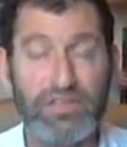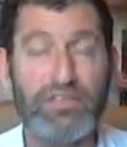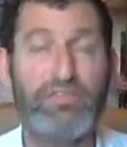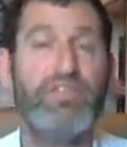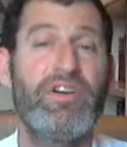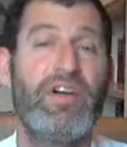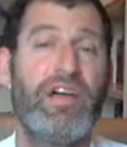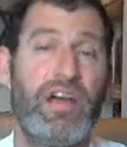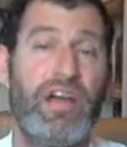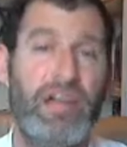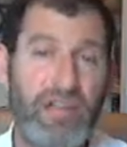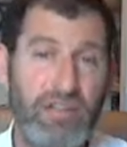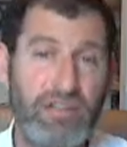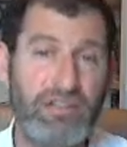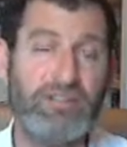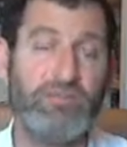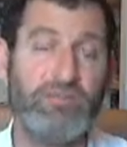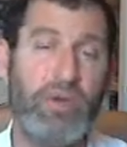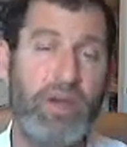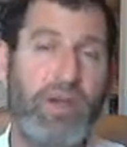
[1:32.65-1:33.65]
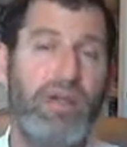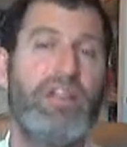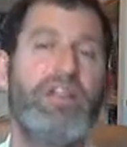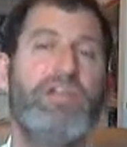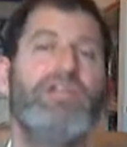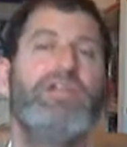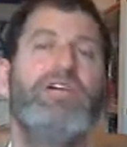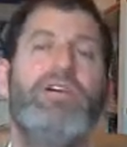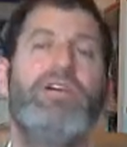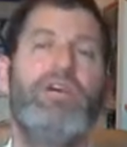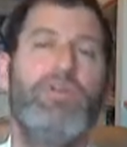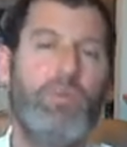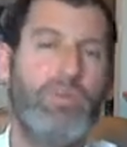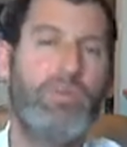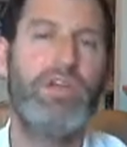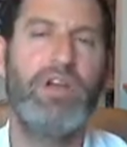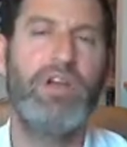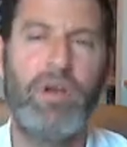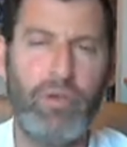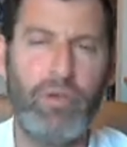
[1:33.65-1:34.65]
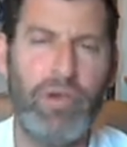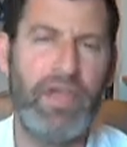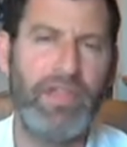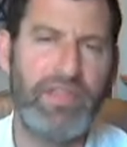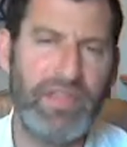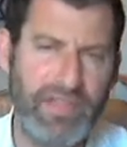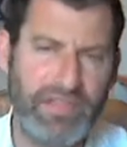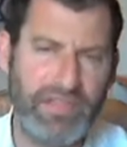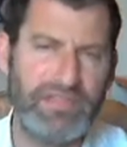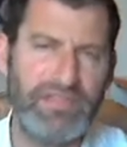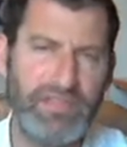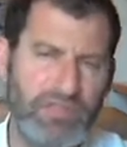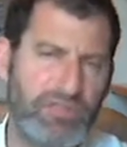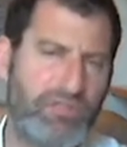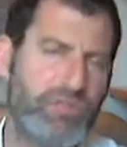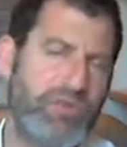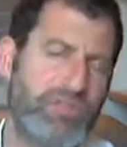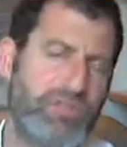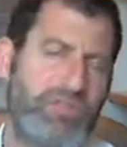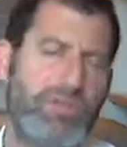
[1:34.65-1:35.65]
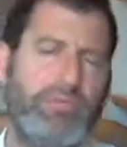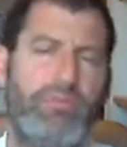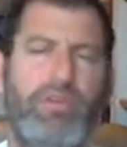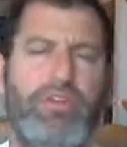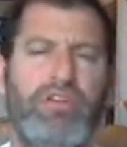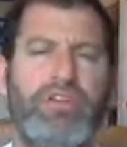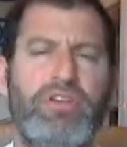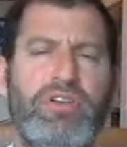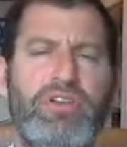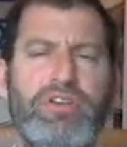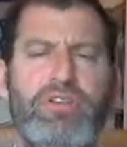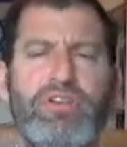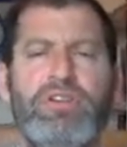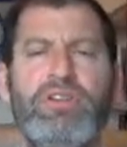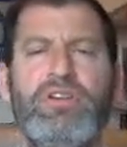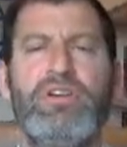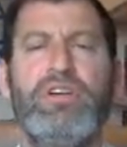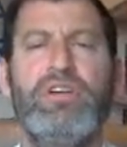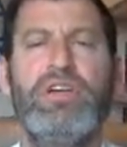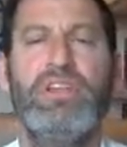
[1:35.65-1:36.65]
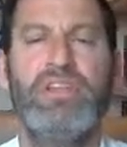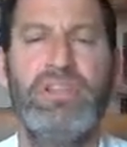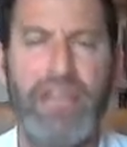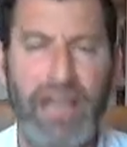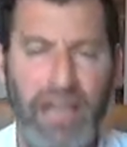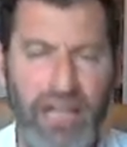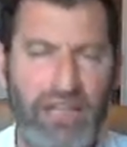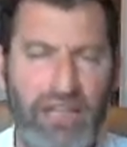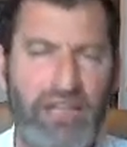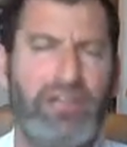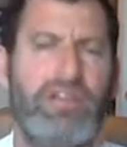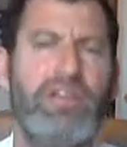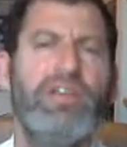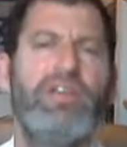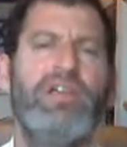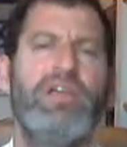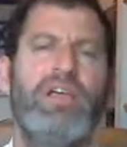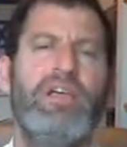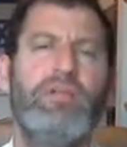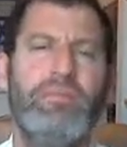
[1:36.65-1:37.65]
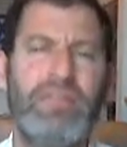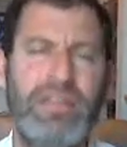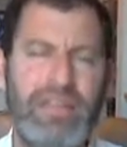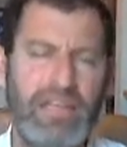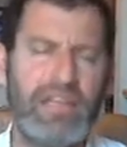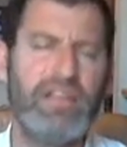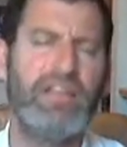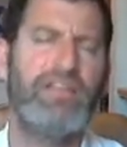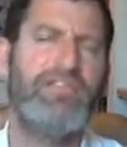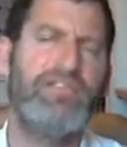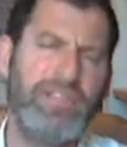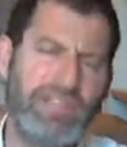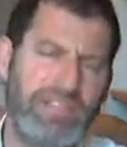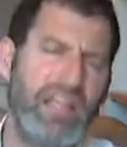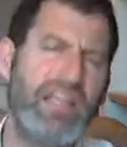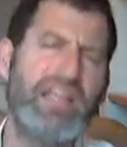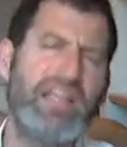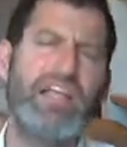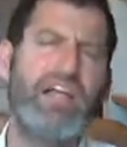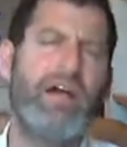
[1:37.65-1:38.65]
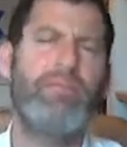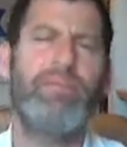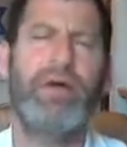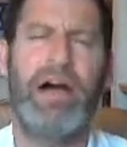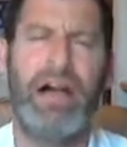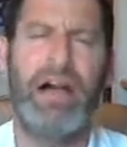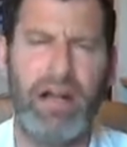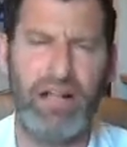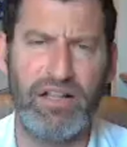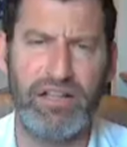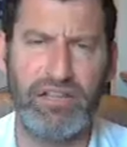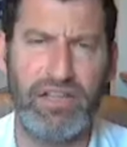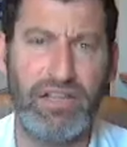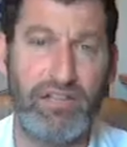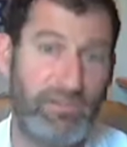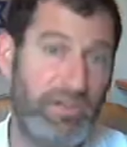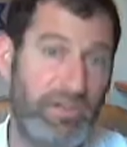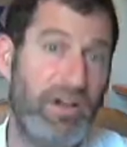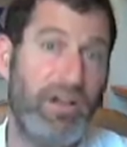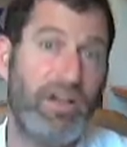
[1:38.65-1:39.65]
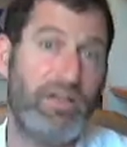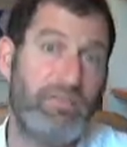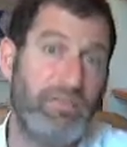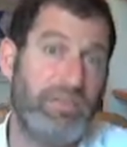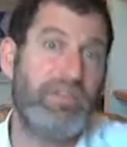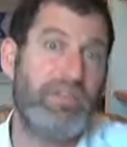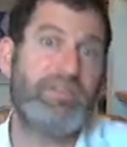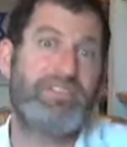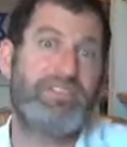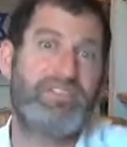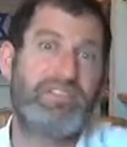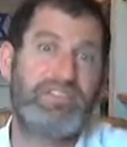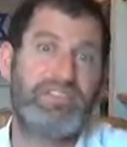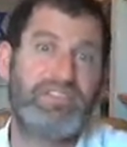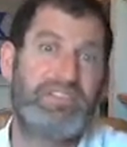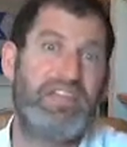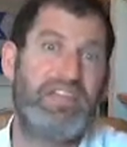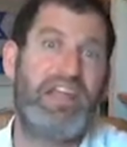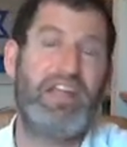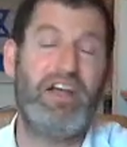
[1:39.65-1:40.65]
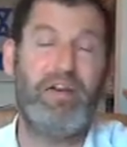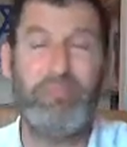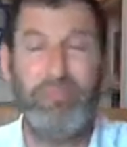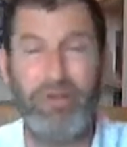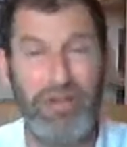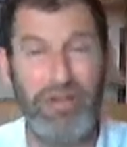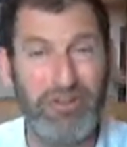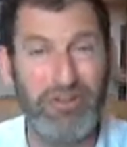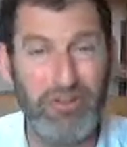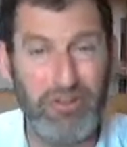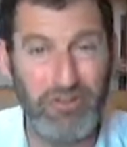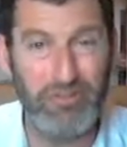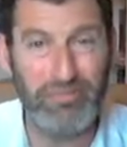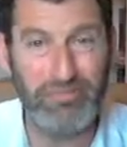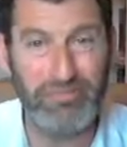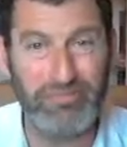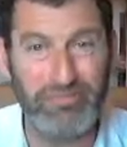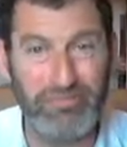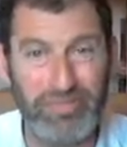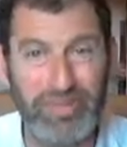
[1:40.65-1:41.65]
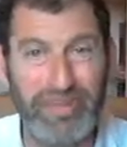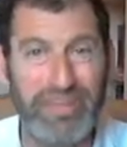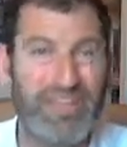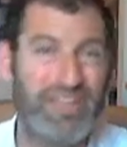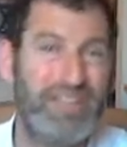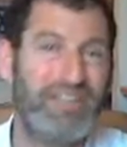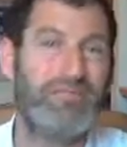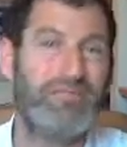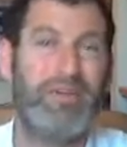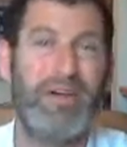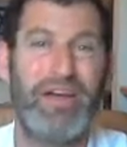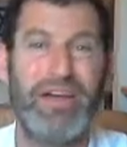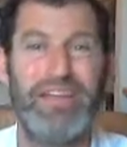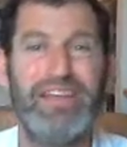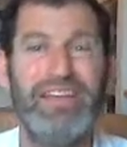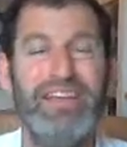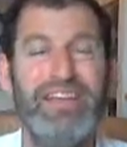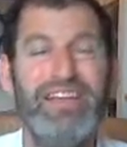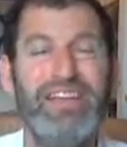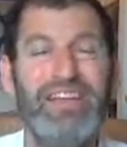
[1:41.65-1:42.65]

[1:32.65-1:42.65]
For Hanukkah as well, we go ahead. That's the source, Gemara Yud Daled in Megillah, for setting up a holiday. Fine, but that's set up by whom? Megillah is by